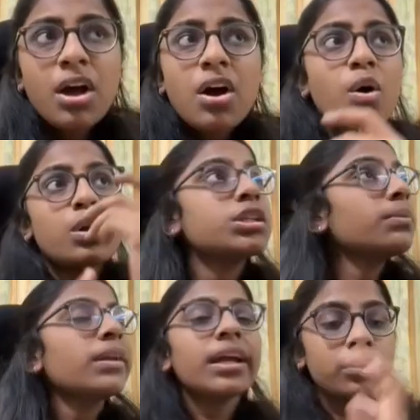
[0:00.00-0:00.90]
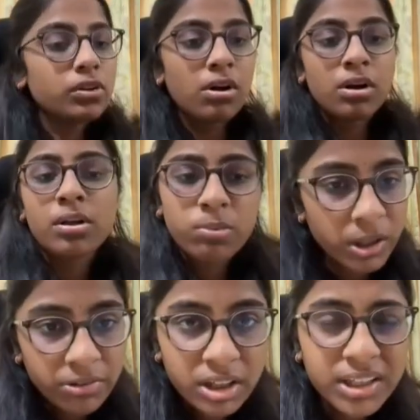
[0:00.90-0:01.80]
or Gemini to Claude or
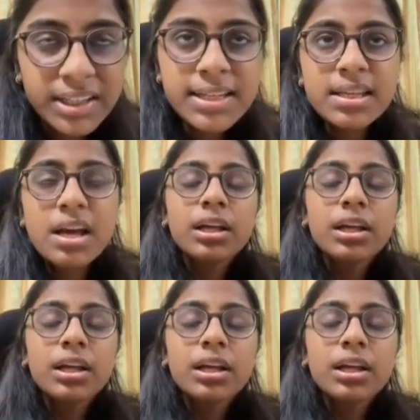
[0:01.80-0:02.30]
whatever it is,